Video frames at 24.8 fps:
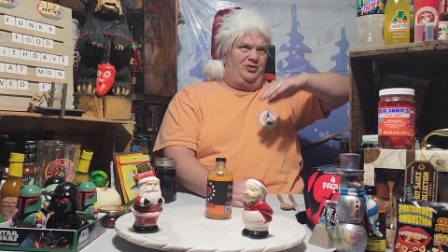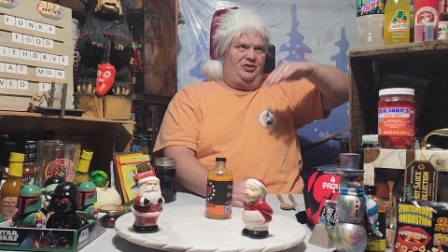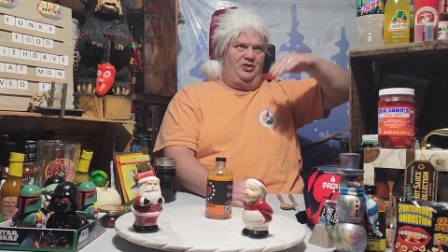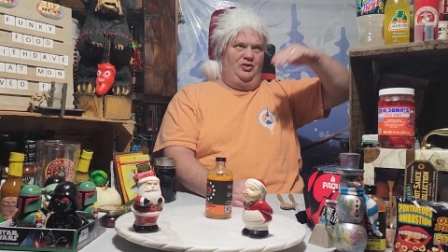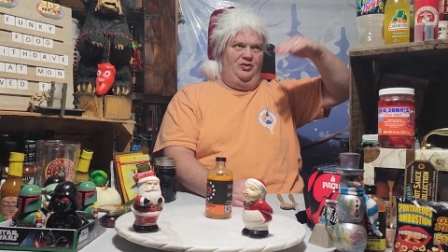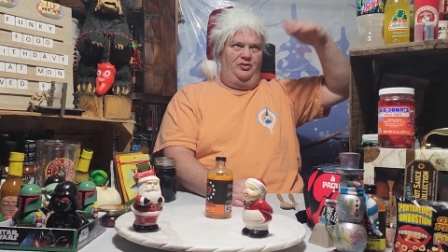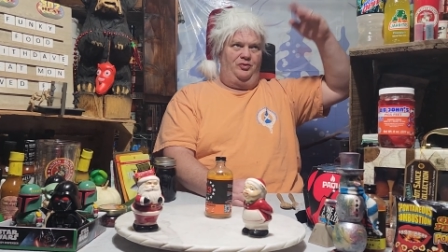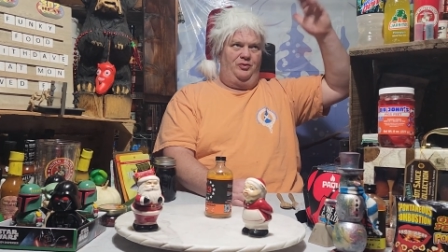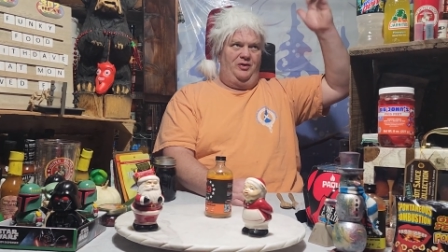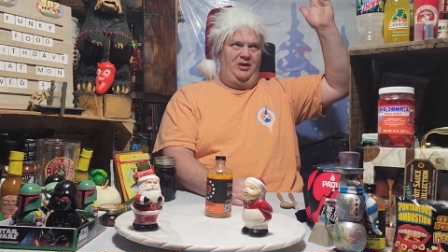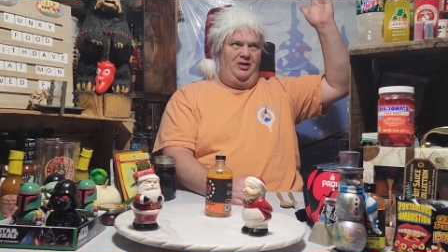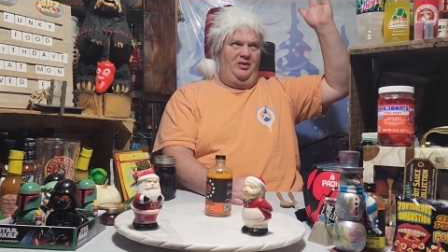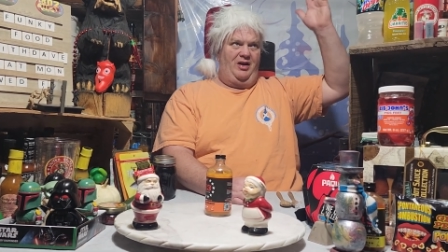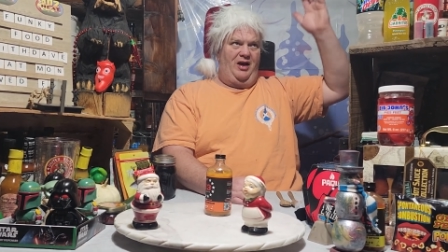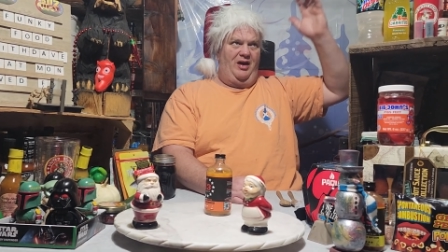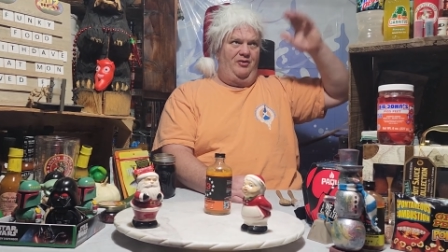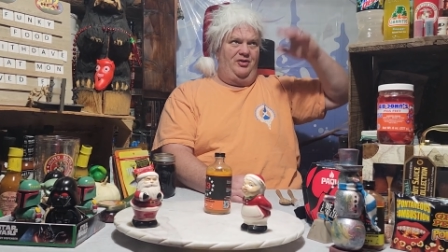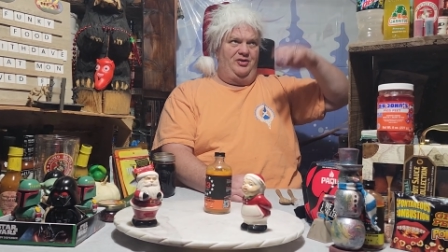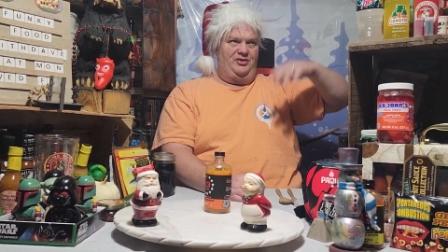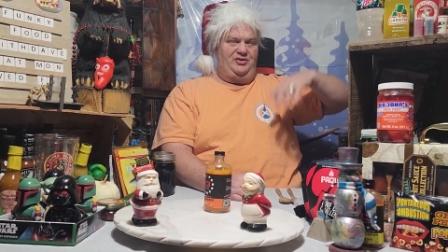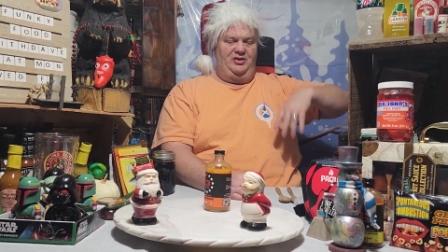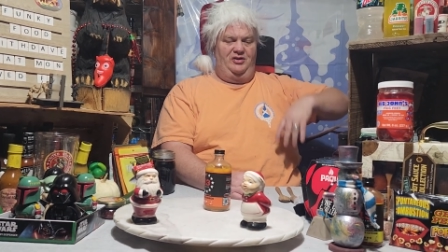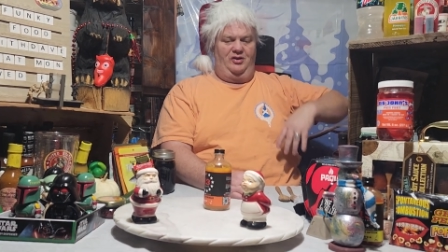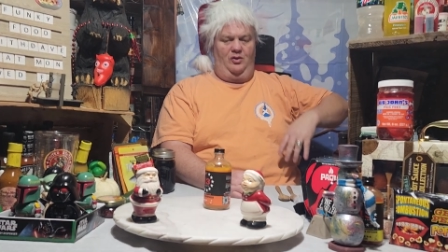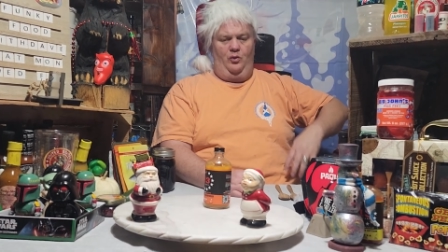two three
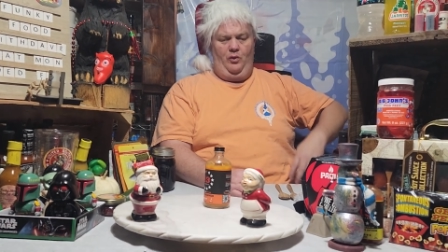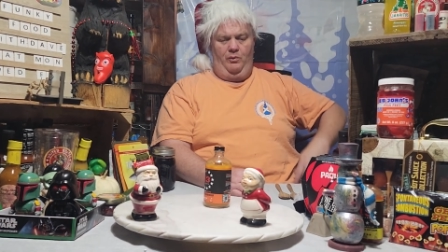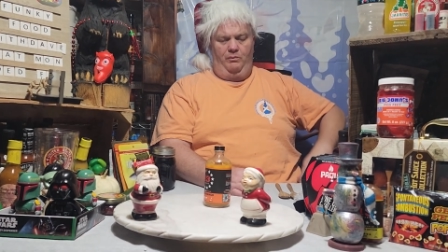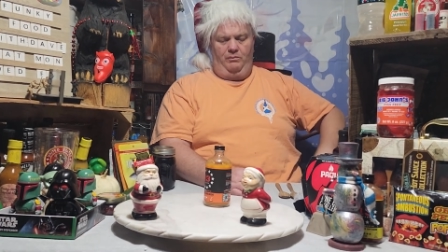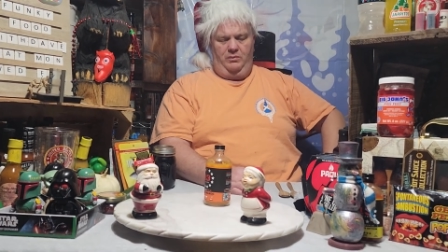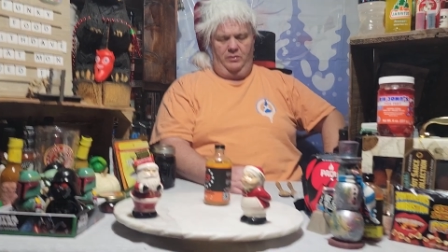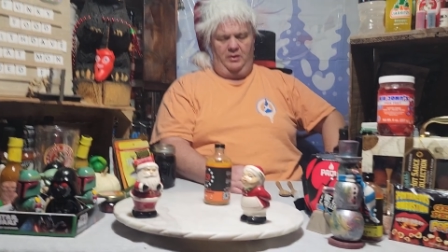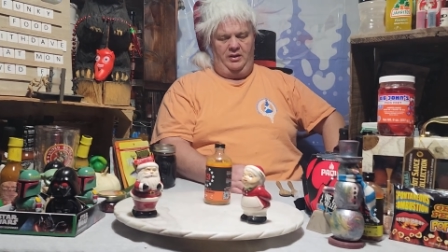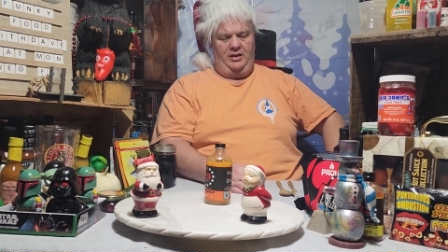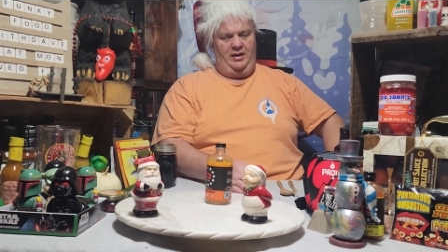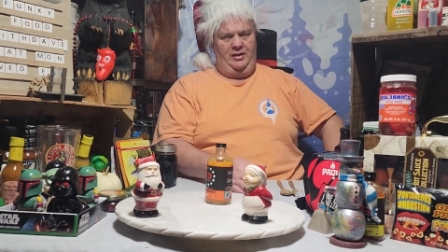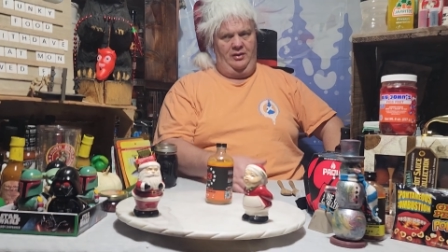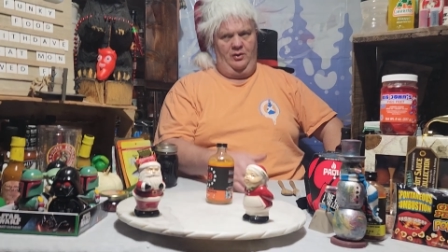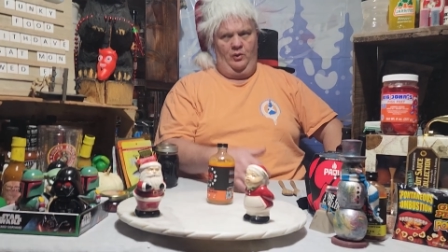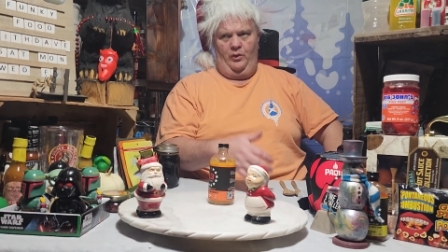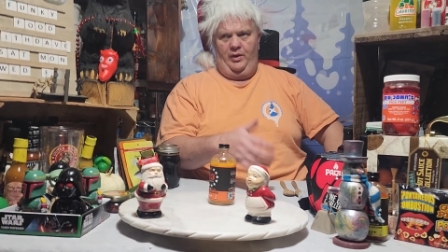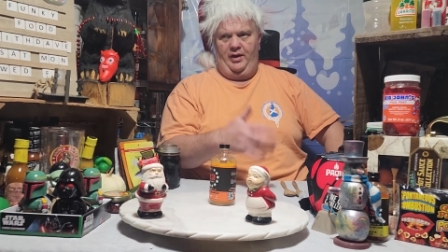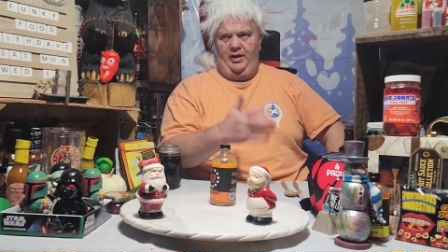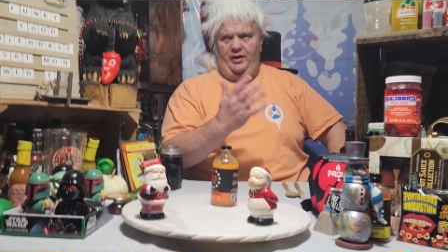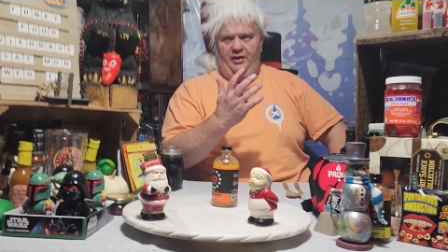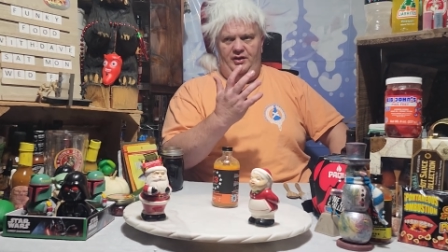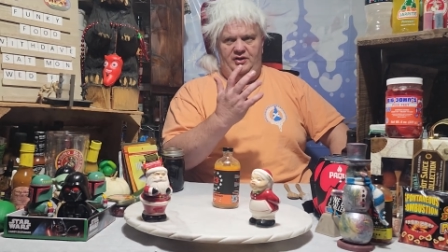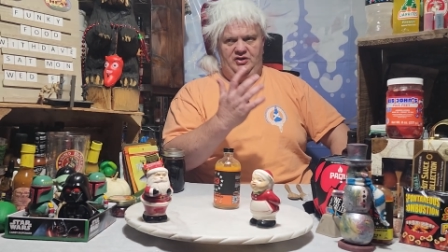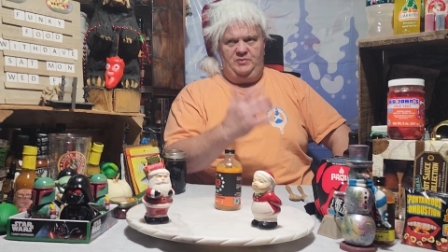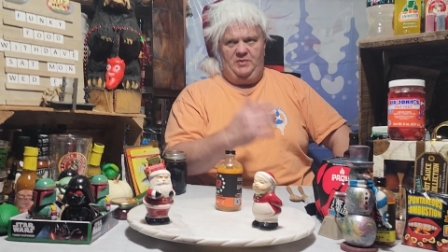hours in the in the
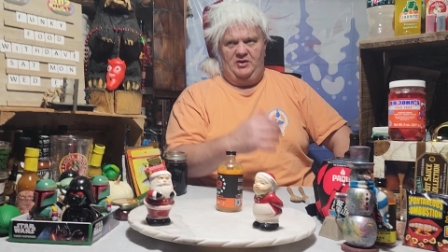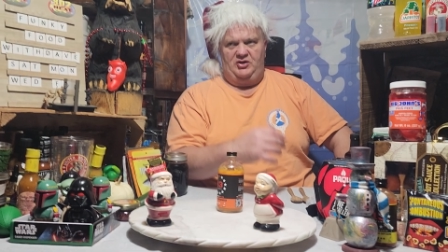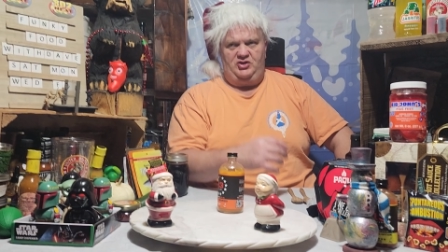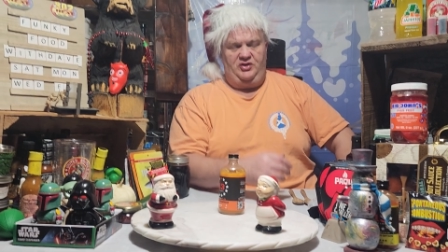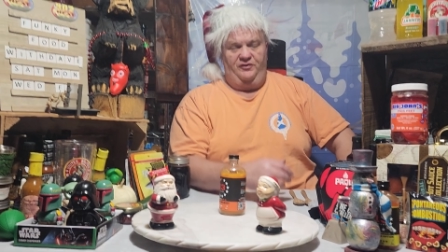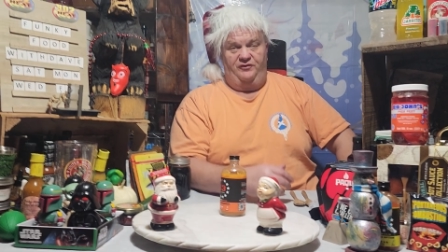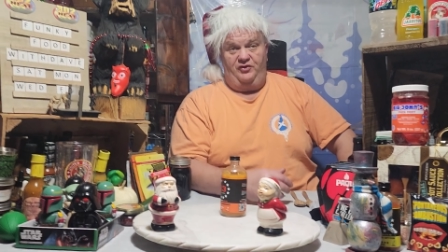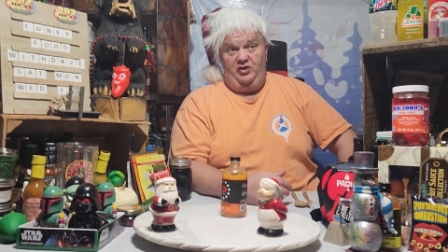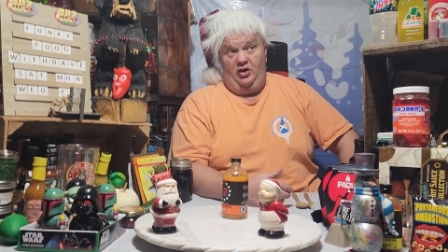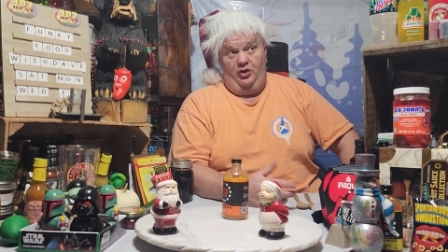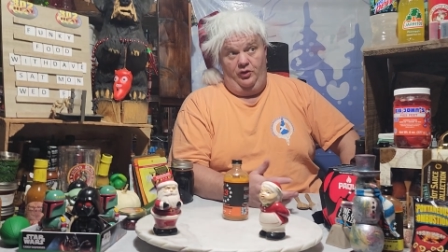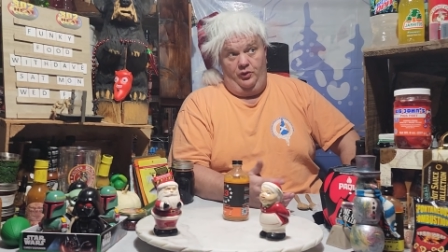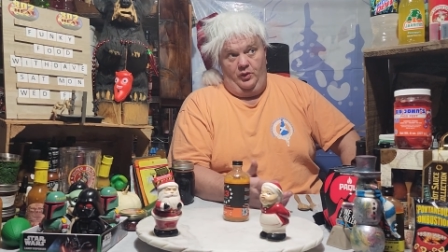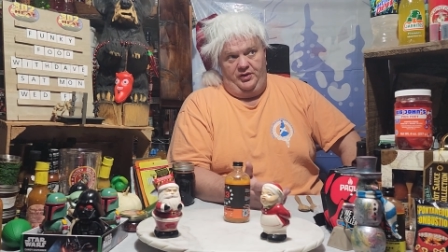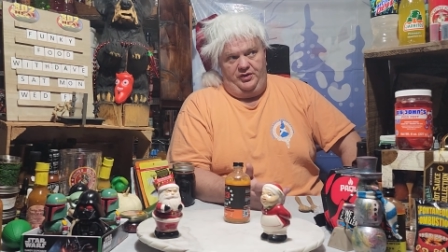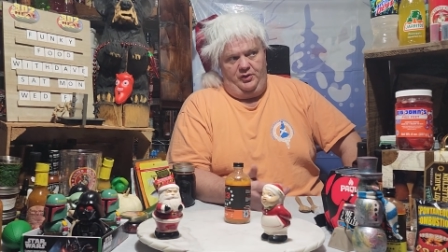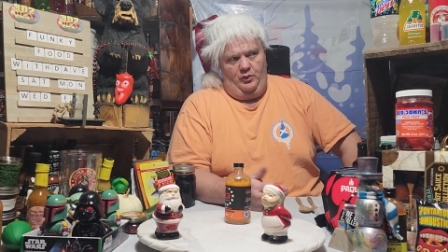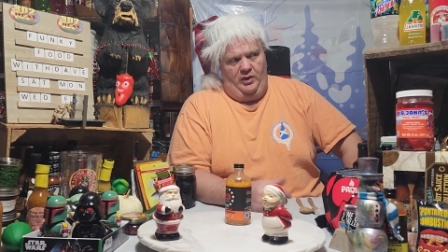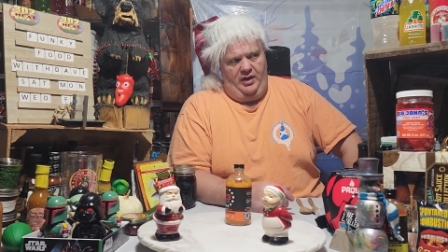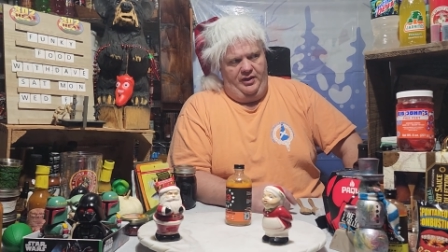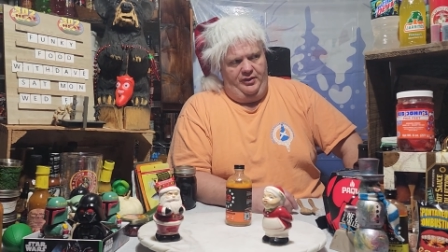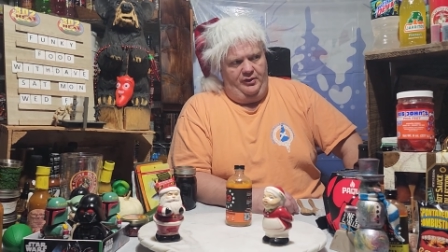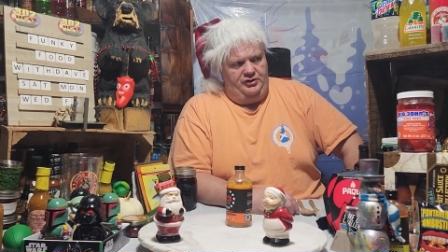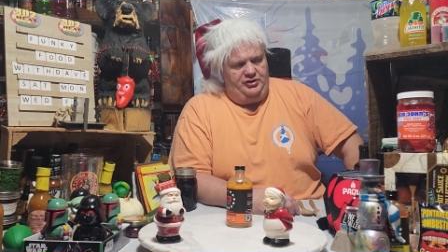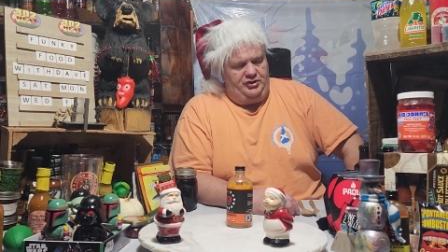winter, especially if you don't know what the
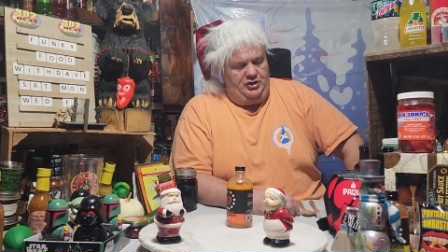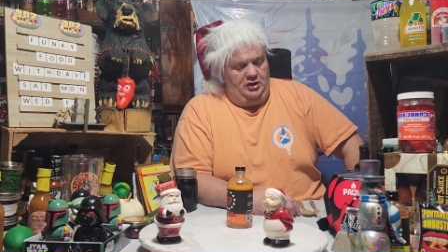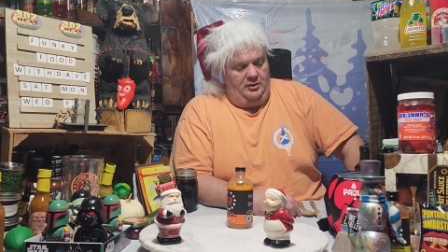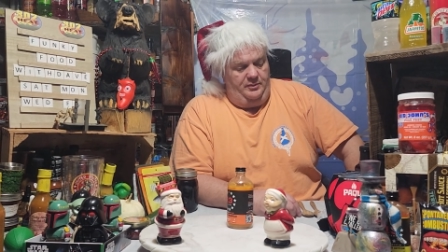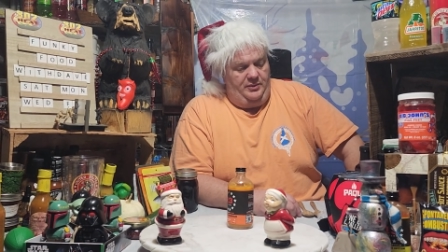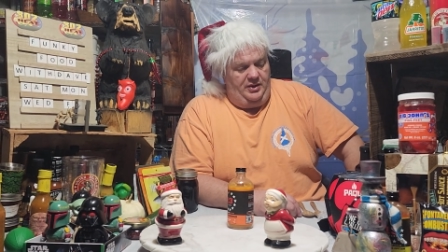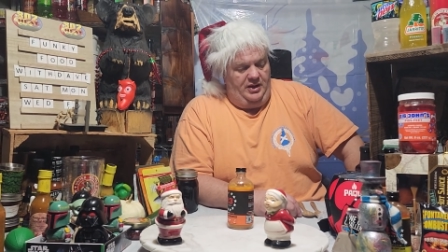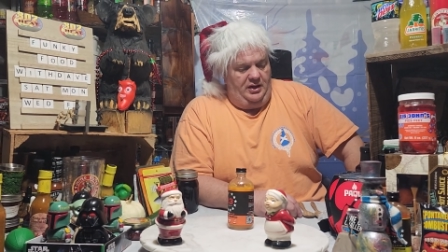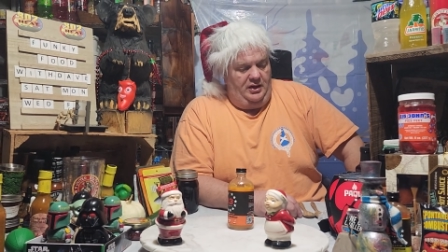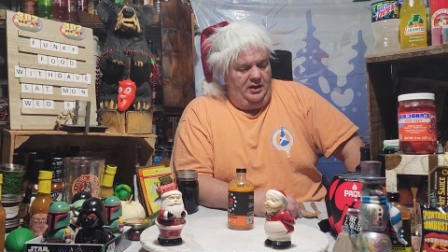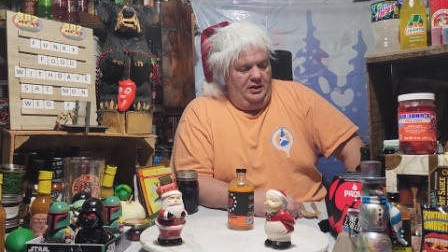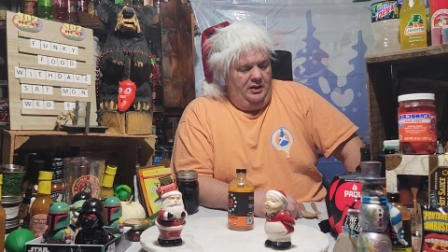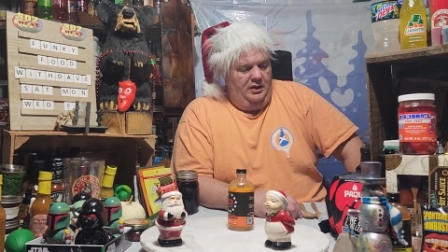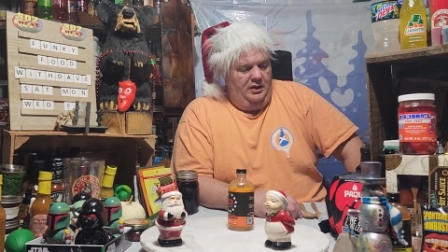weather is going to be. Yeah,